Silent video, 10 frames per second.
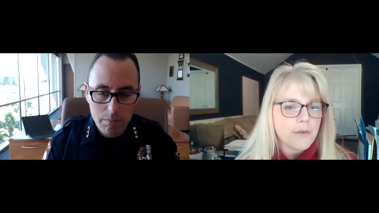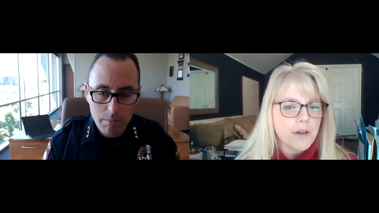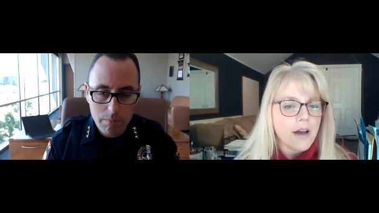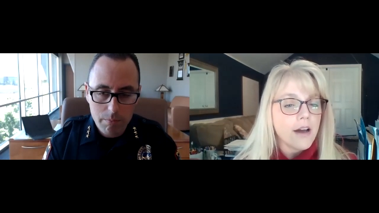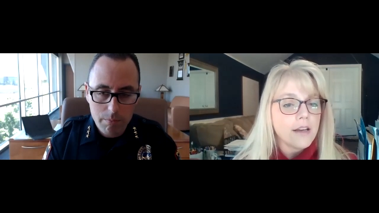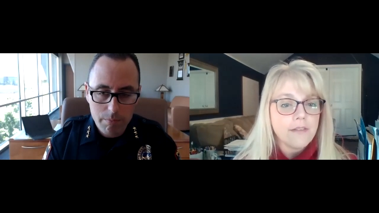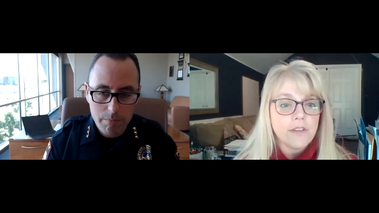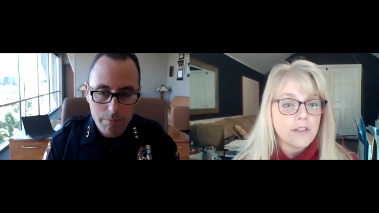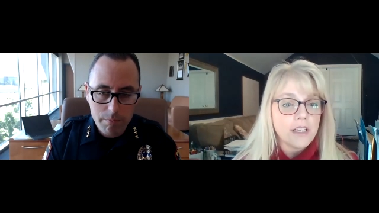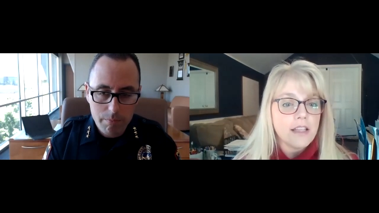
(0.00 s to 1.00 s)
Speaker 1: going on? If
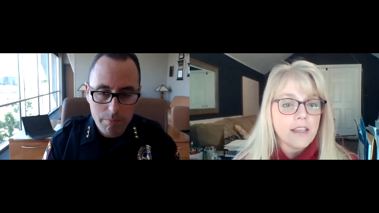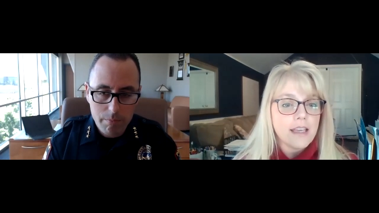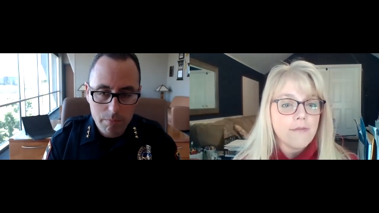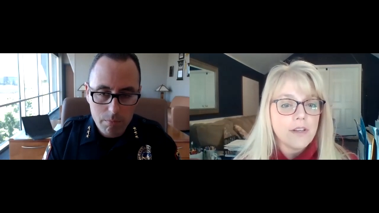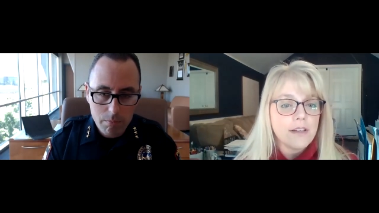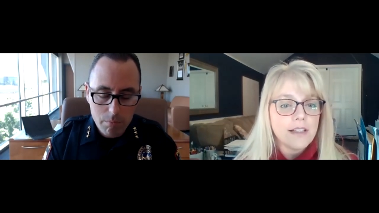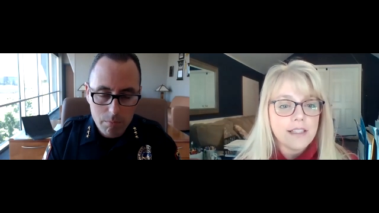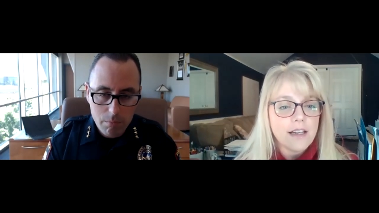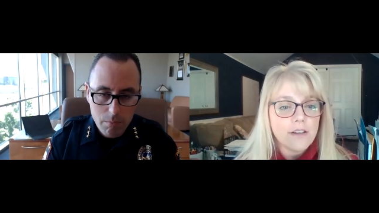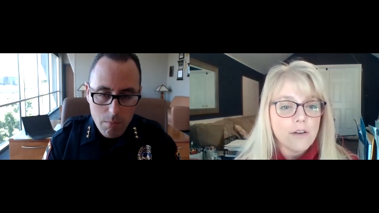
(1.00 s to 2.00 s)
there's anything even, it's
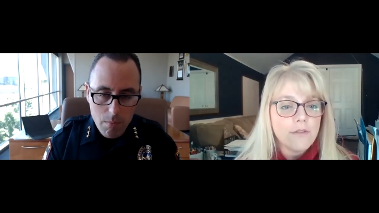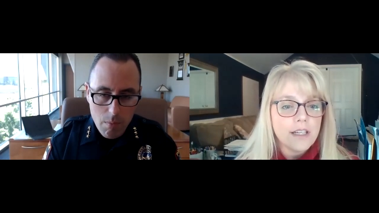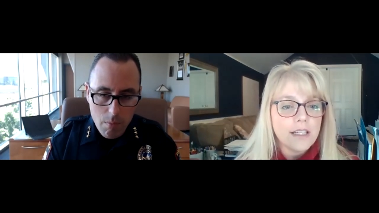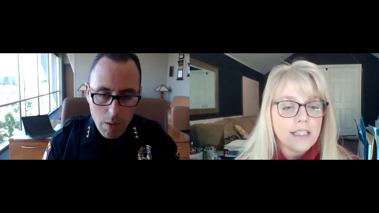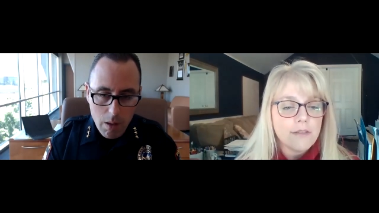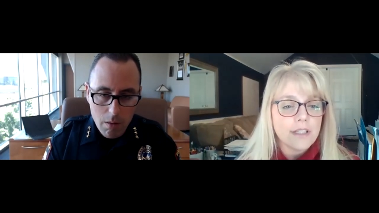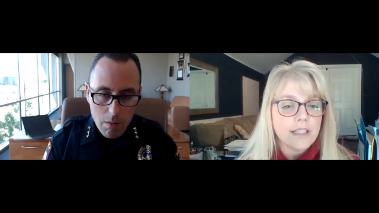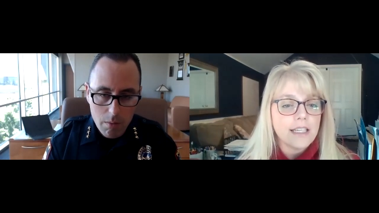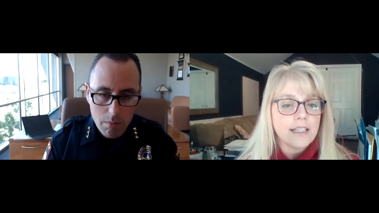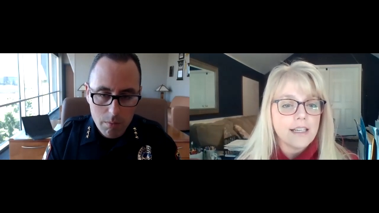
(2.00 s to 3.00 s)
not COVID-19
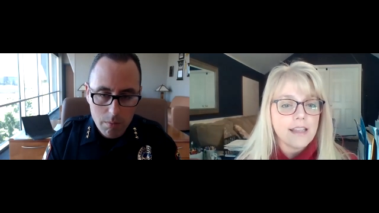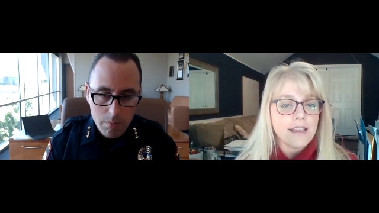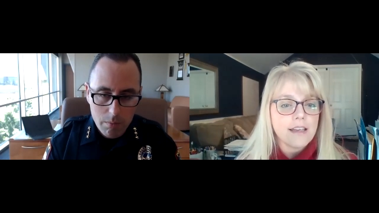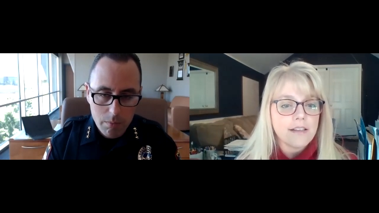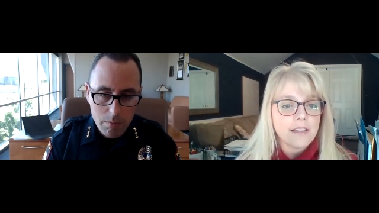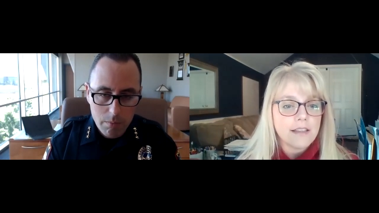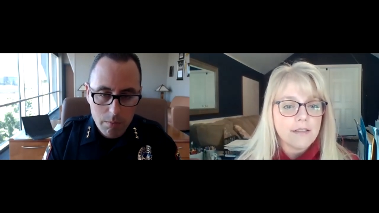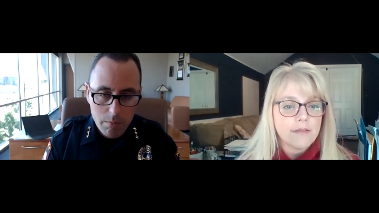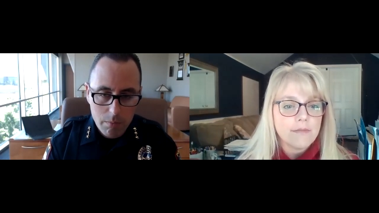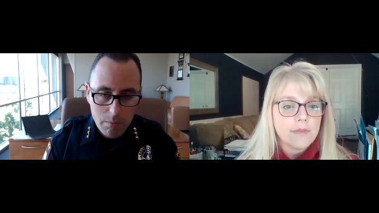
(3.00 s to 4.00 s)
related, anything else at
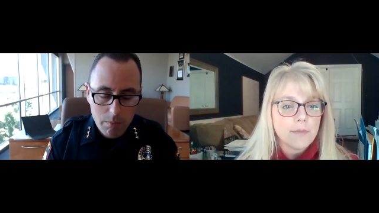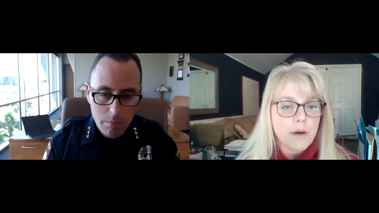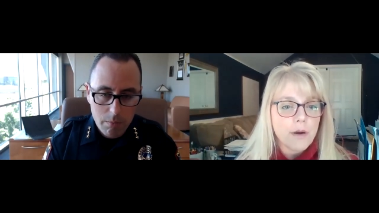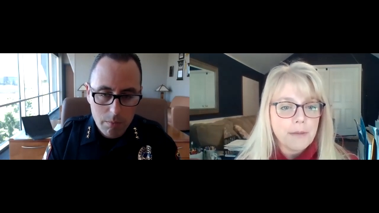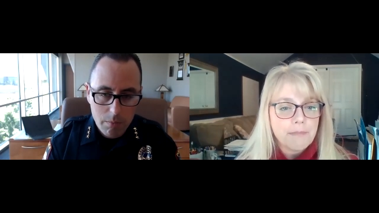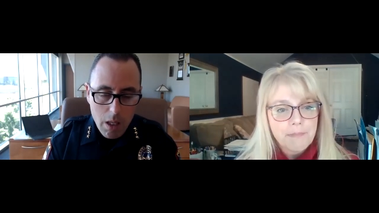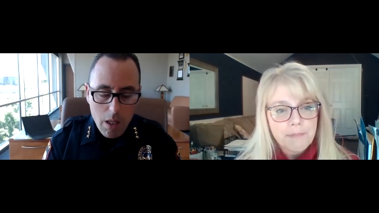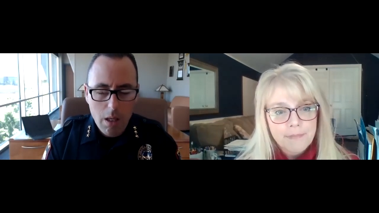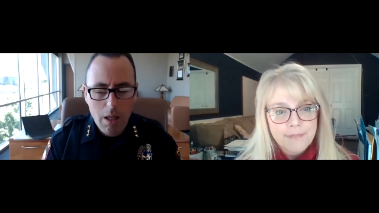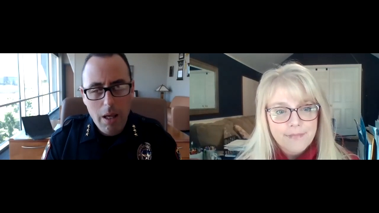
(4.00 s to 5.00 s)
the department?
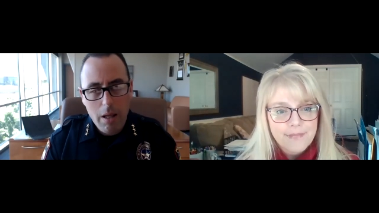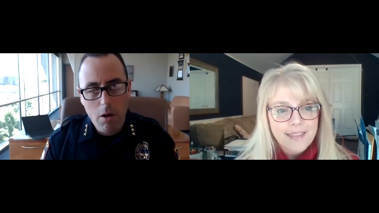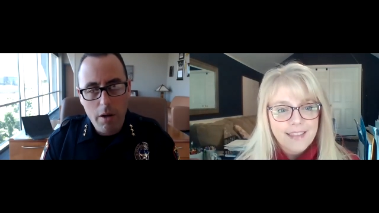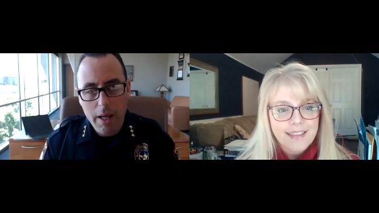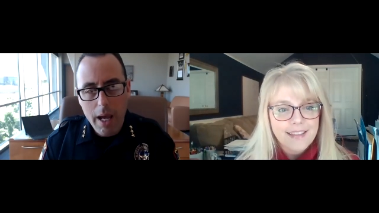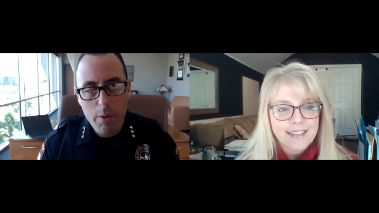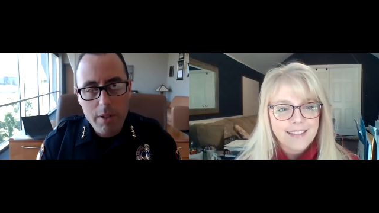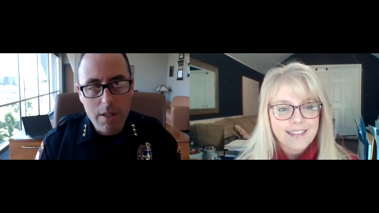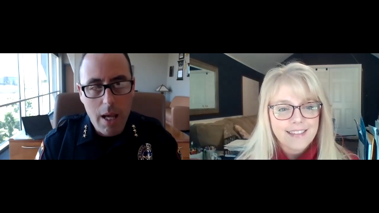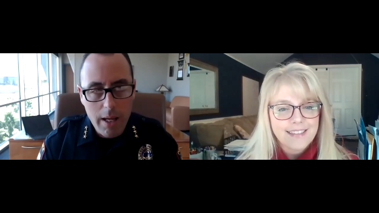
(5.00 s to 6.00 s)
Speaker 2: The only thing I would
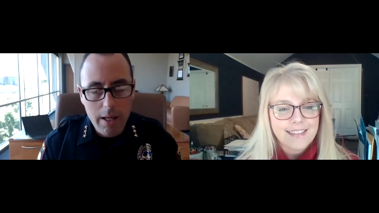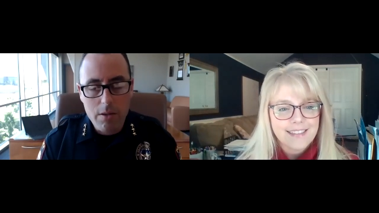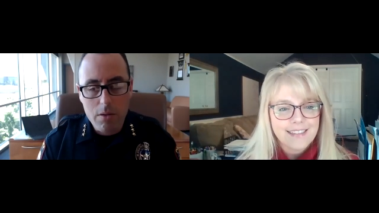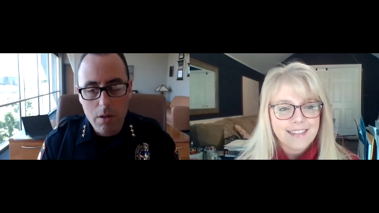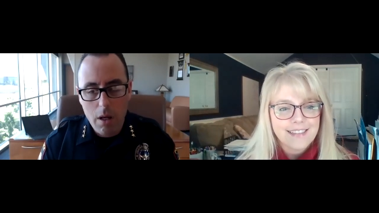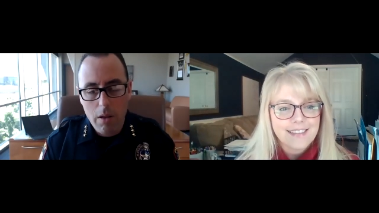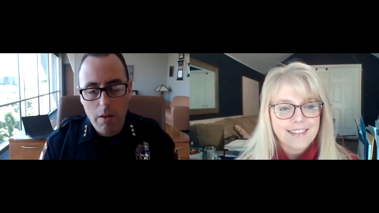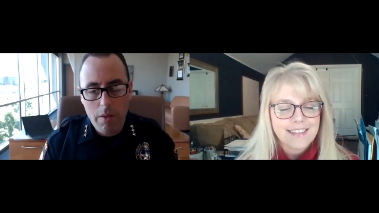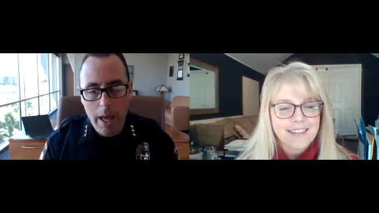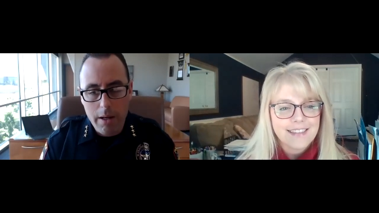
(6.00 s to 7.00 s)
say is
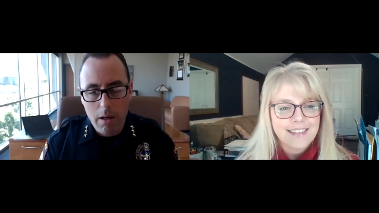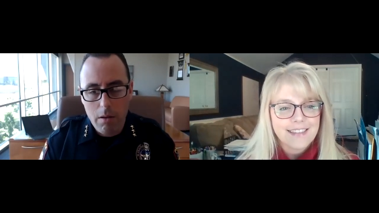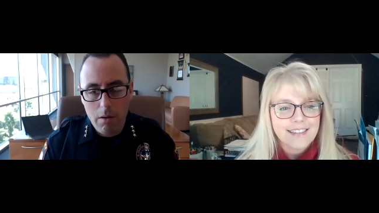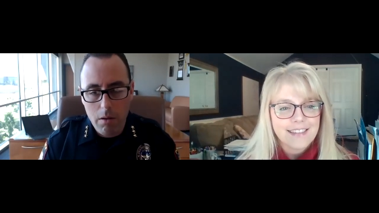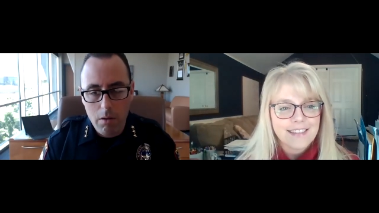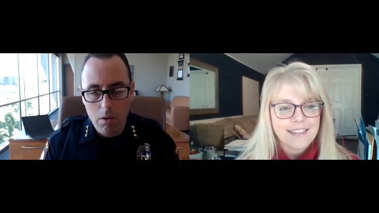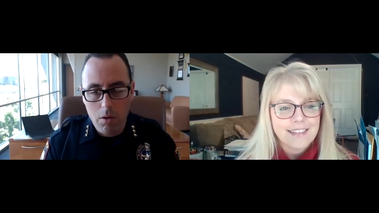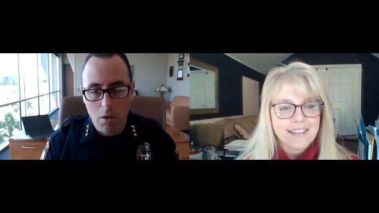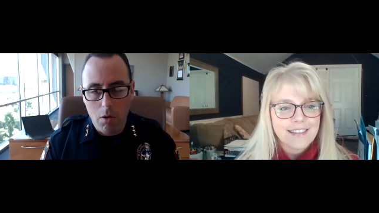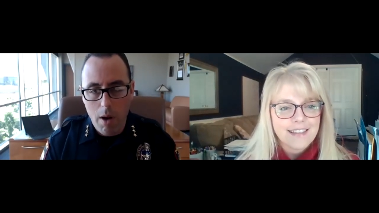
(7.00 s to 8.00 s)
that
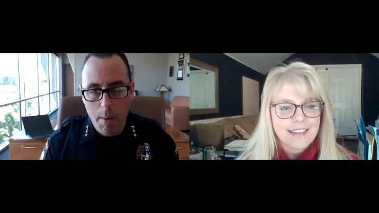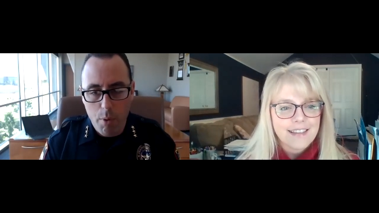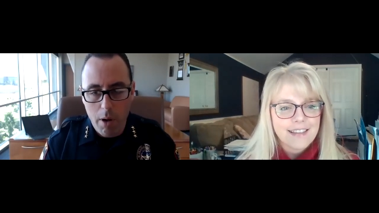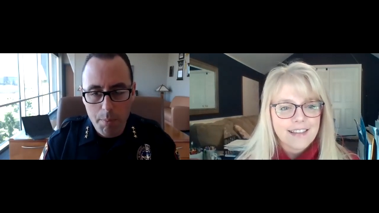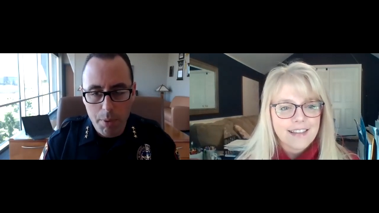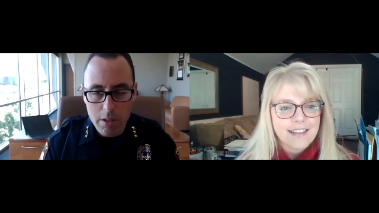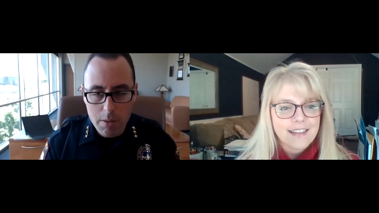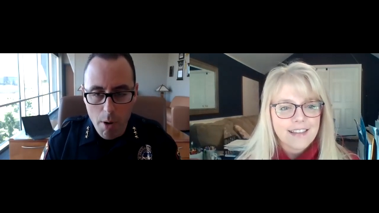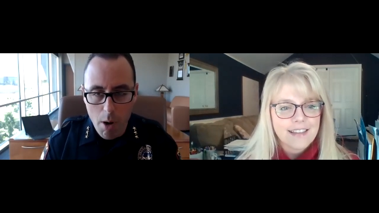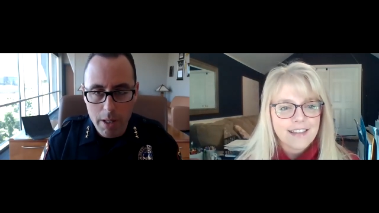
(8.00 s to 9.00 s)
your Grand Prairie Police
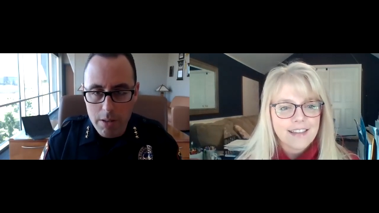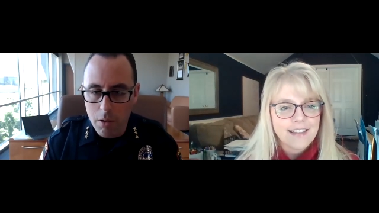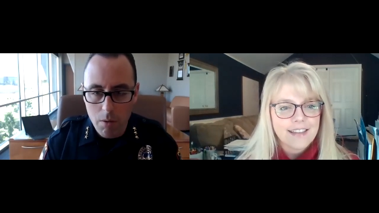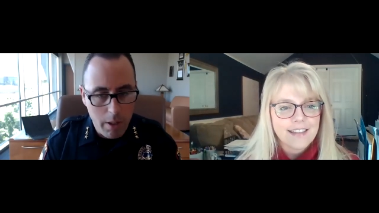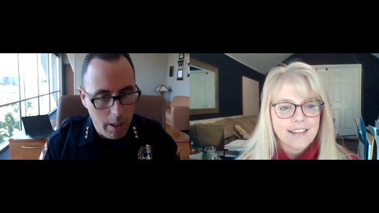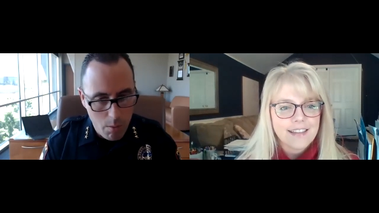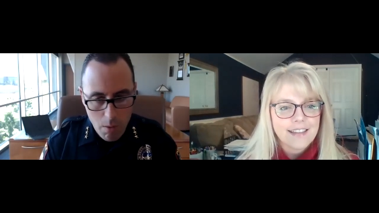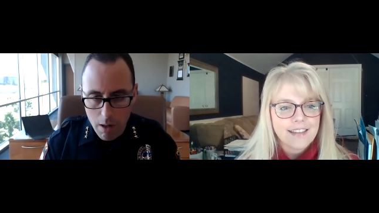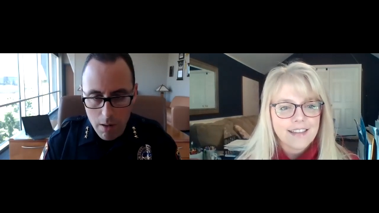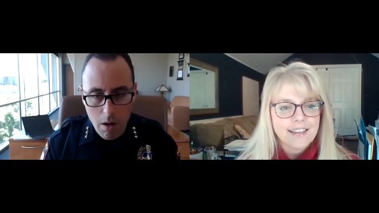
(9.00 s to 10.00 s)
Department isn't going anywhere.
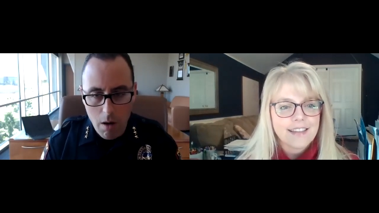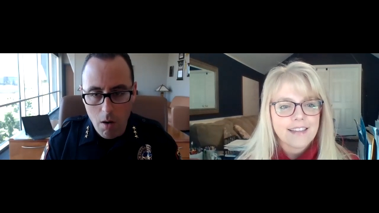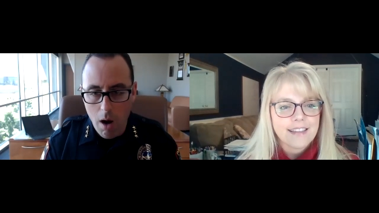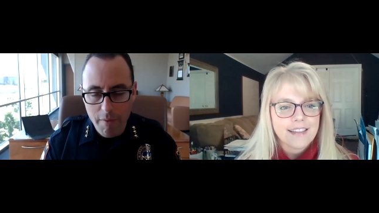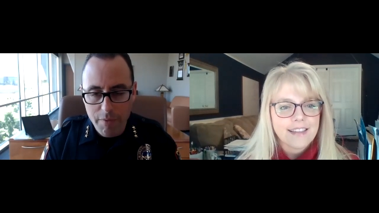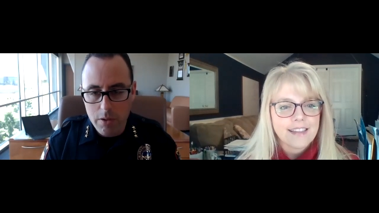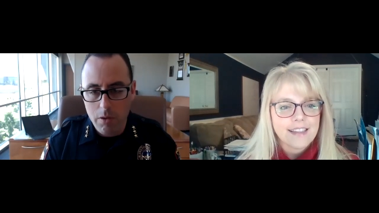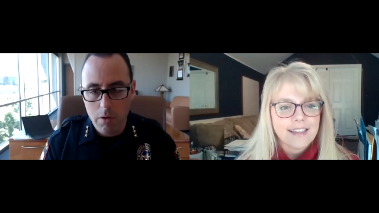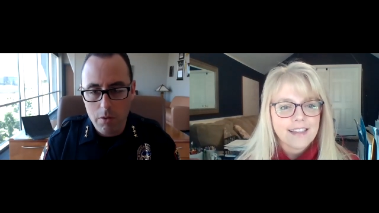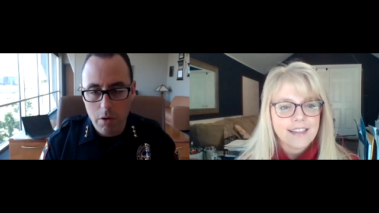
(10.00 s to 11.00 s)
Our
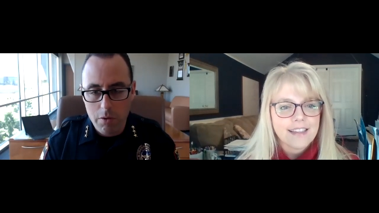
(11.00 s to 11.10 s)
officers are